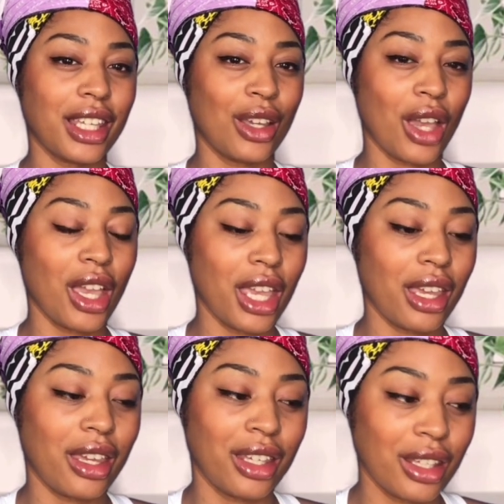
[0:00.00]

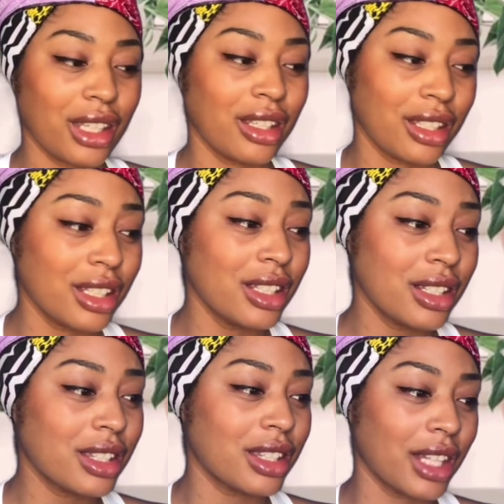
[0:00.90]
it
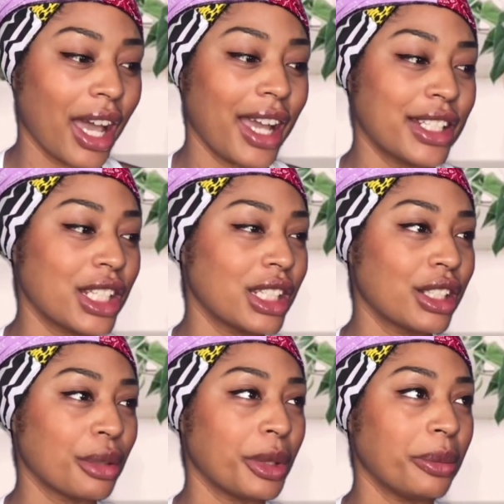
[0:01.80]
is, the hygiene
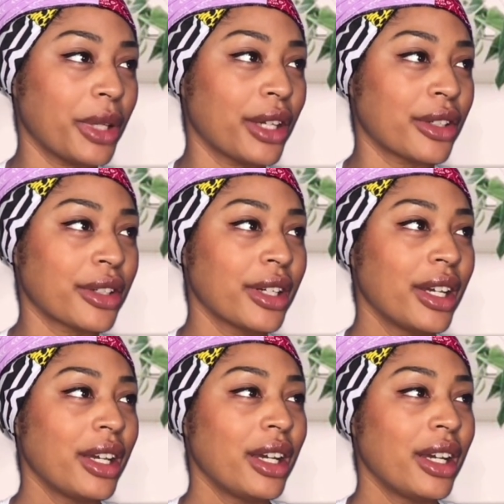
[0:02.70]
could have been better.